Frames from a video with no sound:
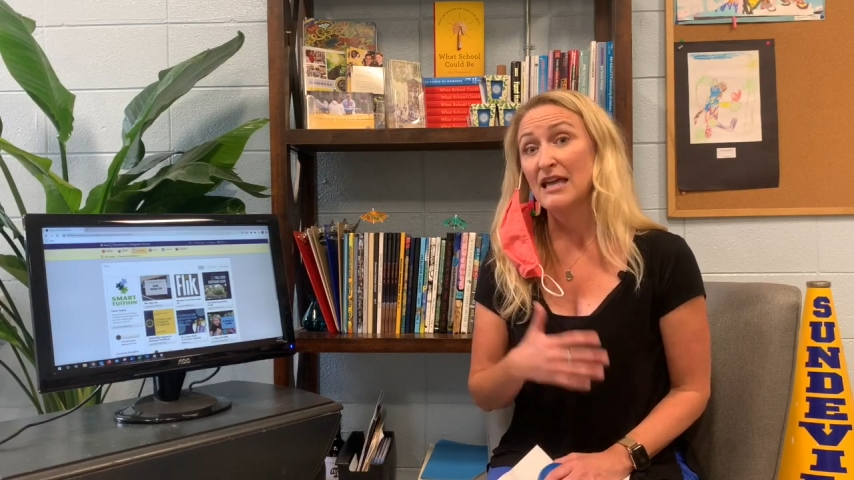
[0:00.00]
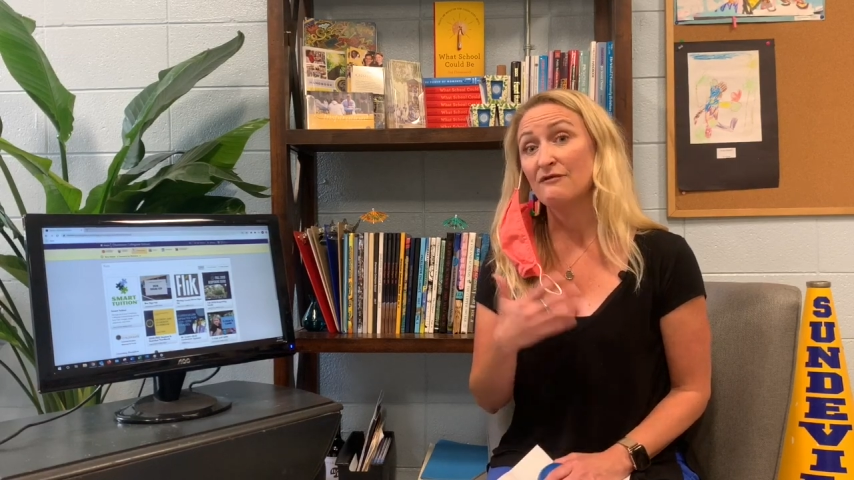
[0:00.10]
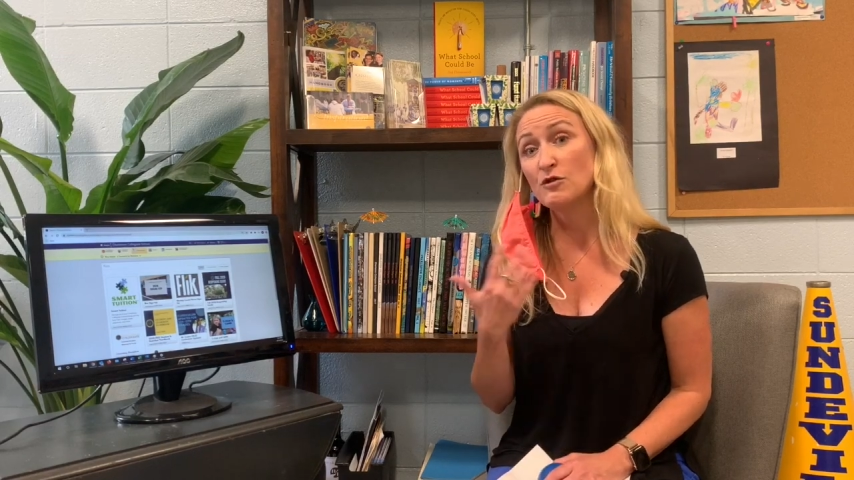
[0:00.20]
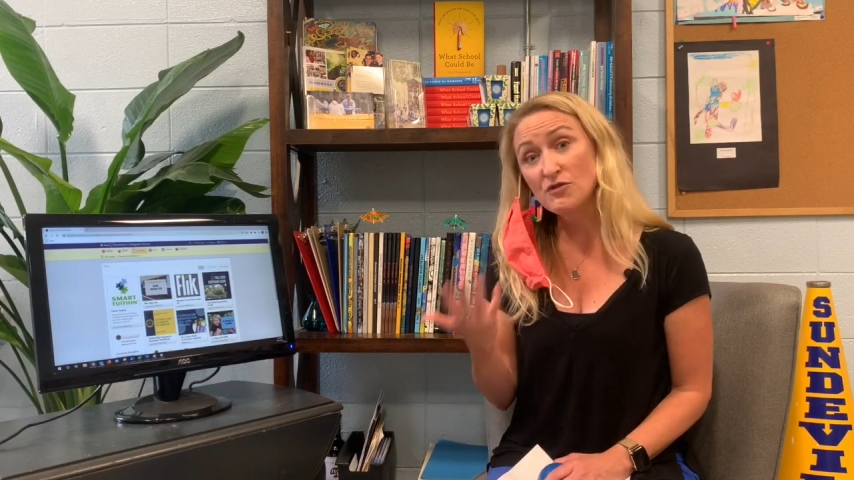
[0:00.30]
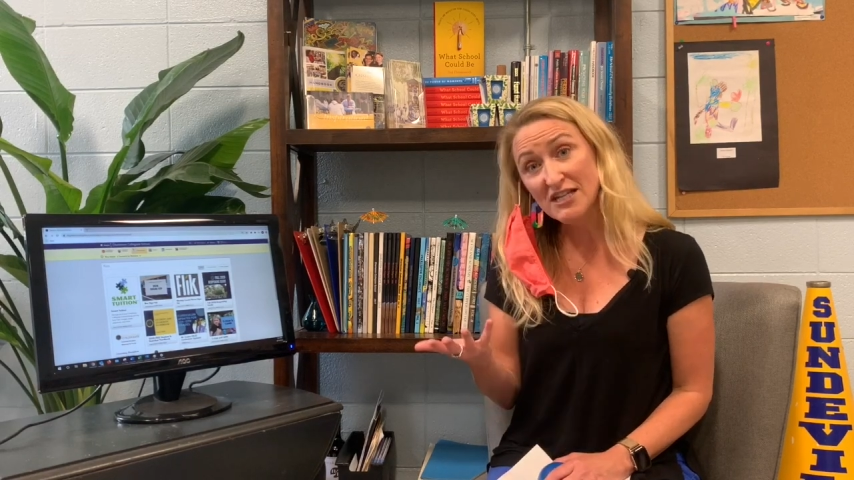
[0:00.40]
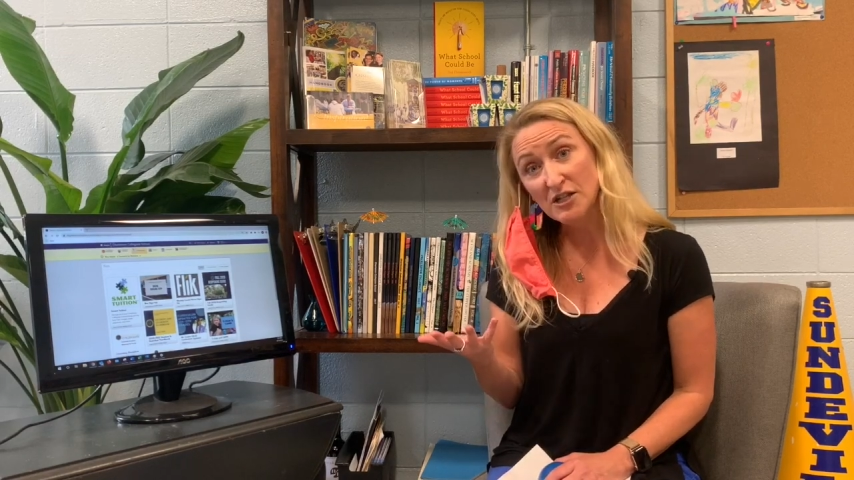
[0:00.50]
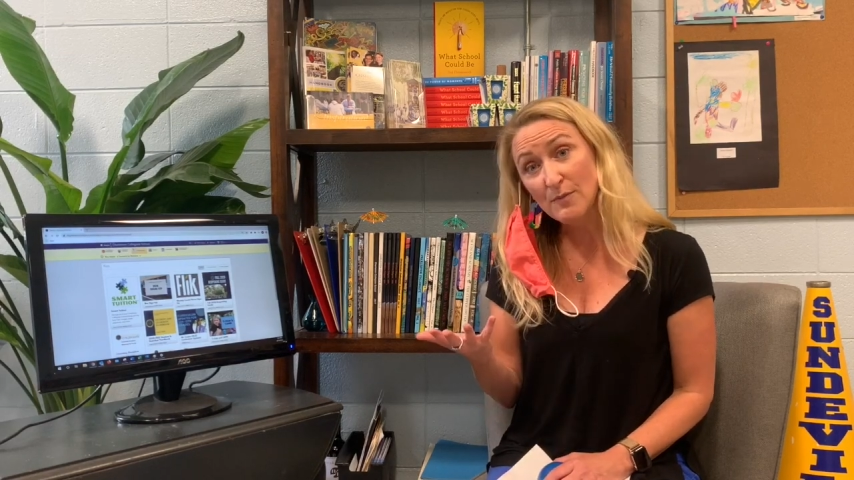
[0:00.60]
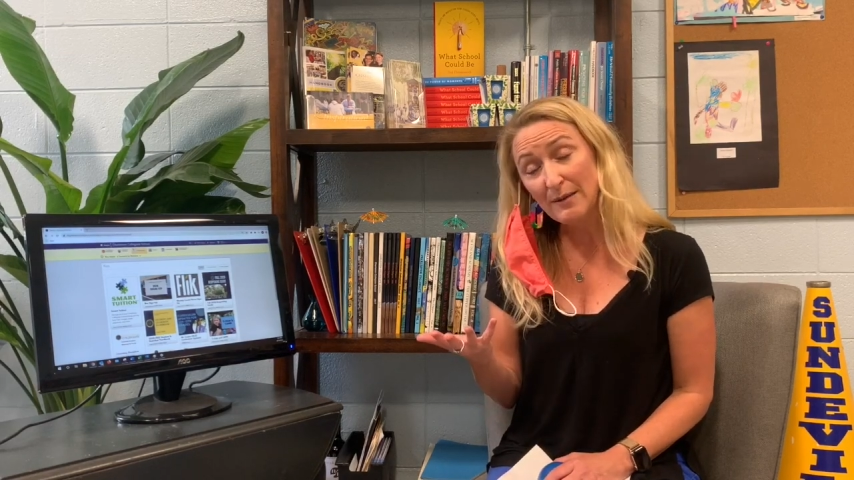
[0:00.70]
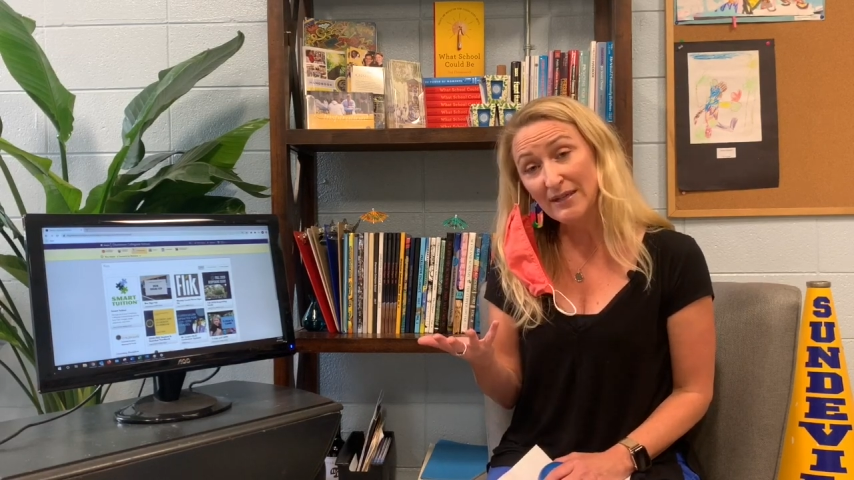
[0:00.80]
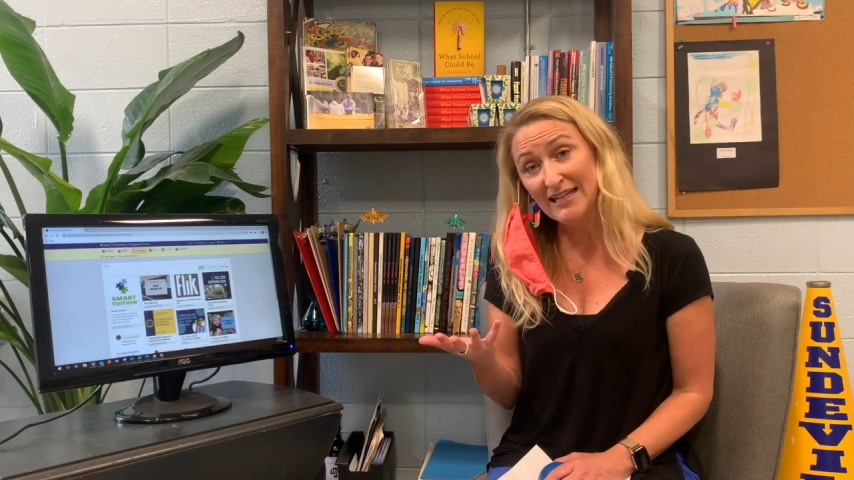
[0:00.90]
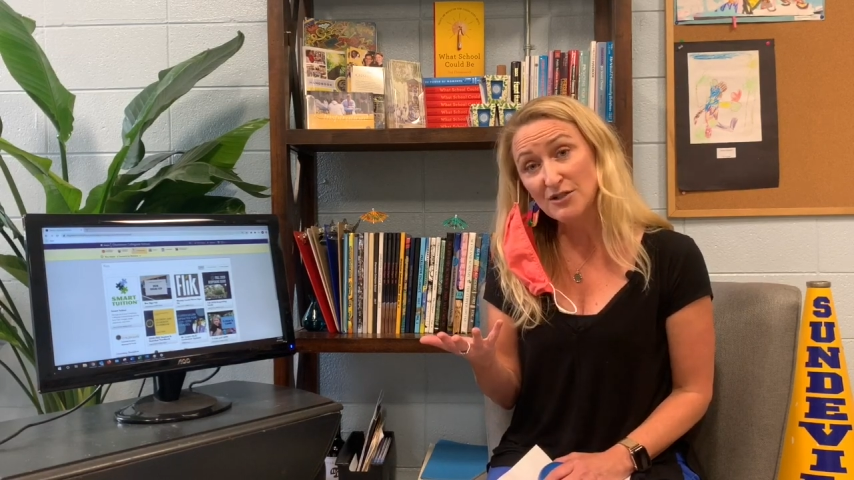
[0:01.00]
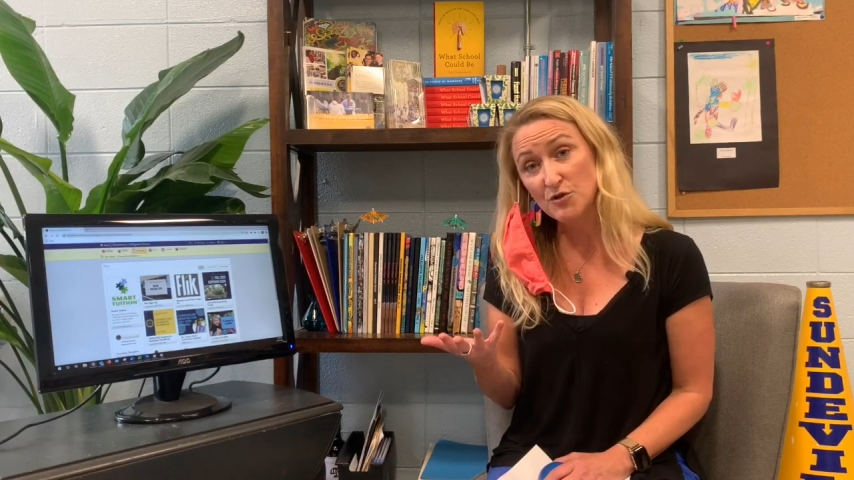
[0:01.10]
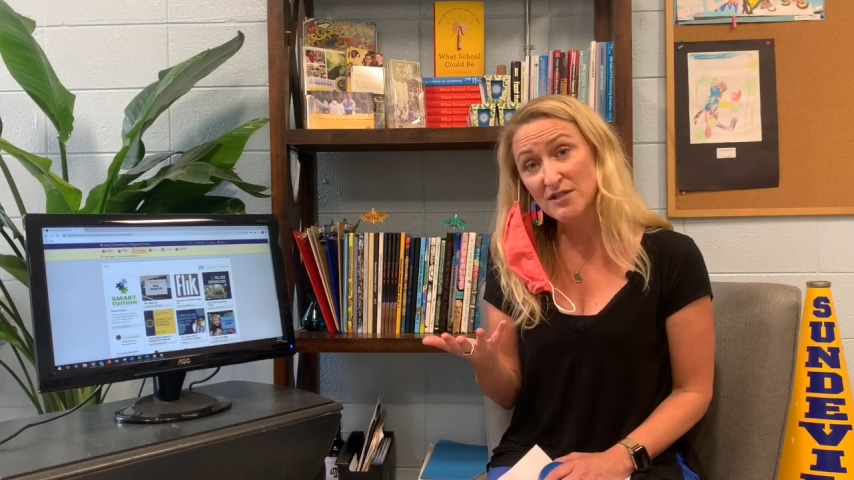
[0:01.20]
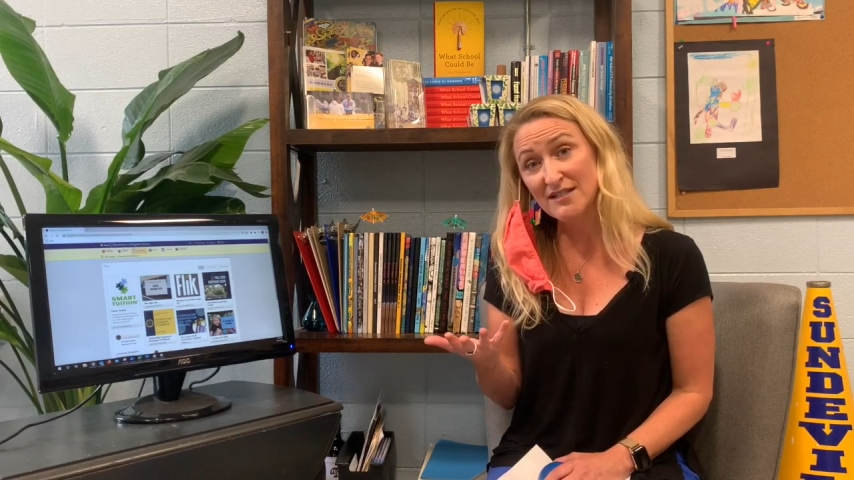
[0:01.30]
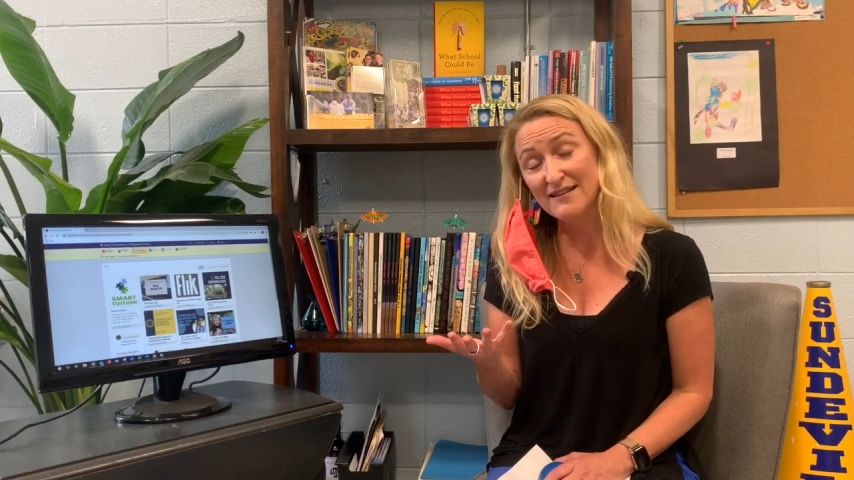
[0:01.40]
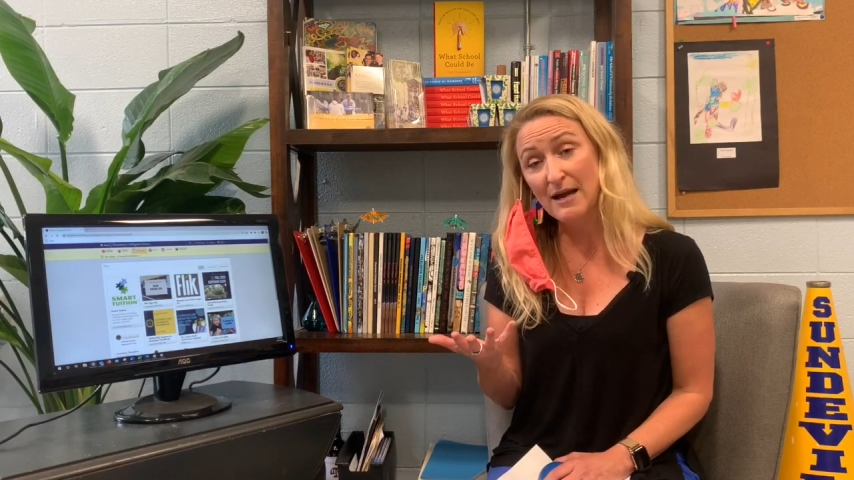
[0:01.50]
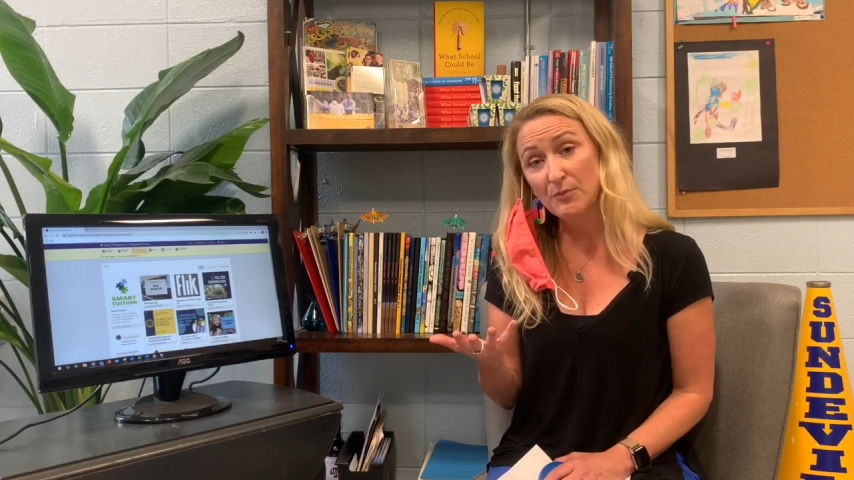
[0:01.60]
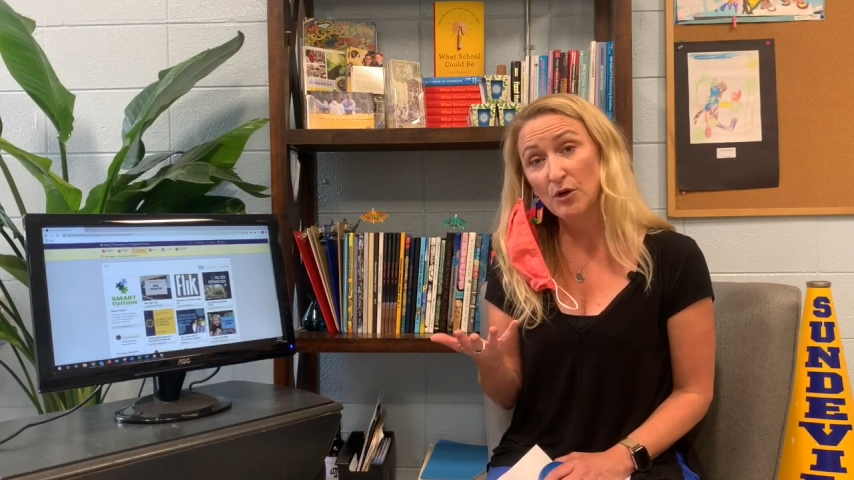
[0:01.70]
If you think you might be interested in that